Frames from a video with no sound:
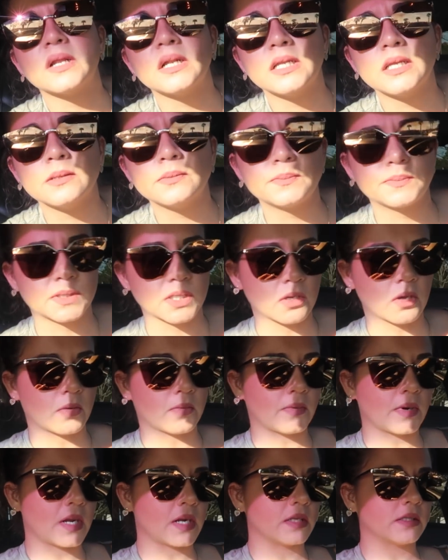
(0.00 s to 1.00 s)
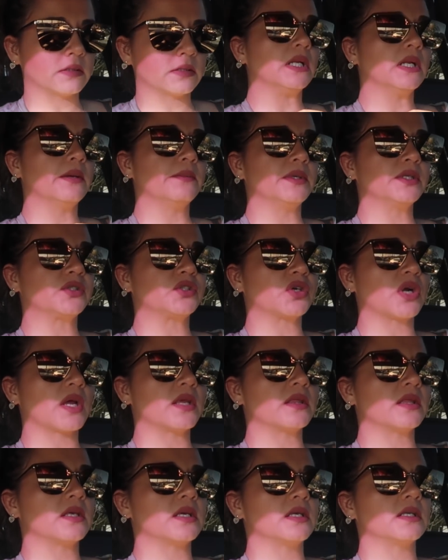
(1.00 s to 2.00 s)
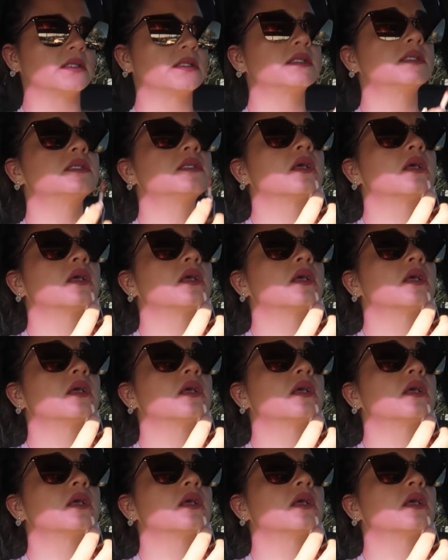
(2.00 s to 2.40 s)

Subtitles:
a lipstick already. Let me try this.